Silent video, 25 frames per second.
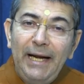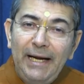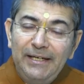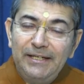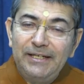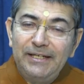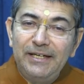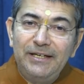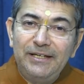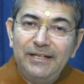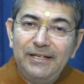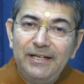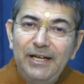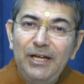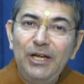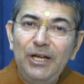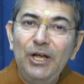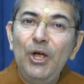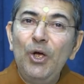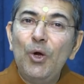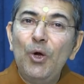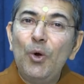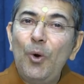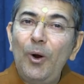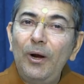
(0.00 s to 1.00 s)
entity
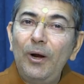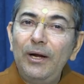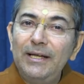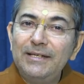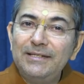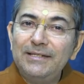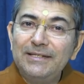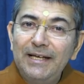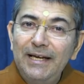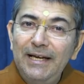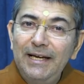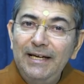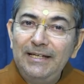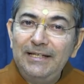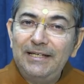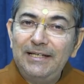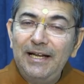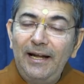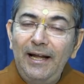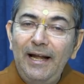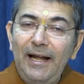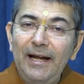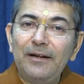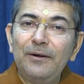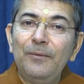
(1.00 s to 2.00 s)
called as
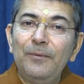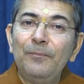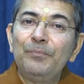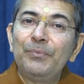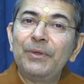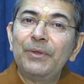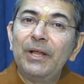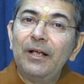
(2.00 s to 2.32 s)
intellect